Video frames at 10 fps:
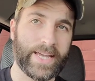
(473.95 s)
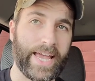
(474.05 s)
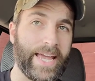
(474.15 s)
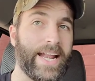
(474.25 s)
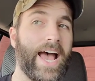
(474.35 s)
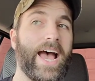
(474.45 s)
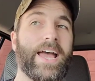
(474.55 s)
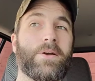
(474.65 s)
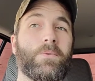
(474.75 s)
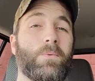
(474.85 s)
And
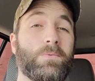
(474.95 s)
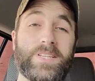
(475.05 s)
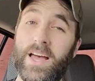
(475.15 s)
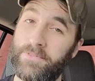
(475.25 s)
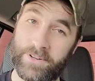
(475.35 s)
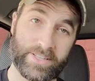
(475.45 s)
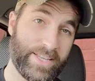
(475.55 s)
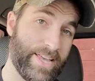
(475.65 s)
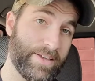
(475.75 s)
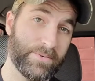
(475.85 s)
I
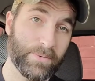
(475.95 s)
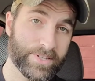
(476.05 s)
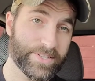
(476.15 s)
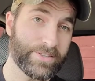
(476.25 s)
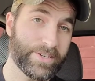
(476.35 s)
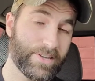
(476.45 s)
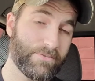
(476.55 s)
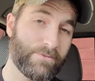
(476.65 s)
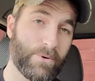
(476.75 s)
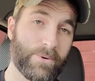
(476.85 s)
definitely wasn't looking
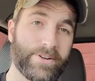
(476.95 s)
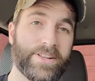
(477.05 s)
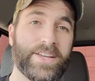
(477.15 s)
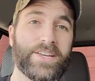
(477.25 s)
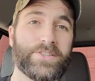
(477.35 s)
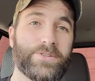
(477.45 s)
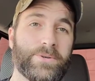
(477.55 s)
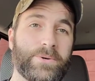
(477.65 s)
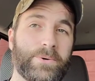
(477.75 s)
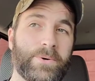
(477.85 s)
forward
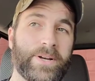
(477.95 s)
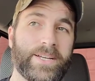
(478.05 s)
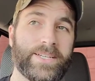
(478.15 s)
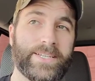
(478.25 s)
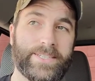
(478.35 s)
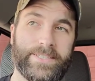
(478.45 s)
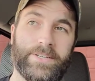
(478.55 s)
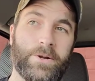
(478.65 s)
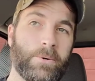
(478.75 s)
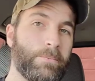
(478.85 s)
to, you
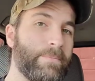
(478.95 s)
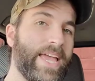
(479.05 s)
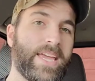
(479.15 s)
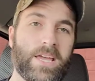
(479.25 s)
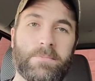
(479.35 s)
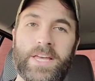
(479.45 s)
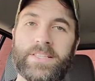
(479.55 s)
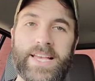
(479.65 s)
know, making amends,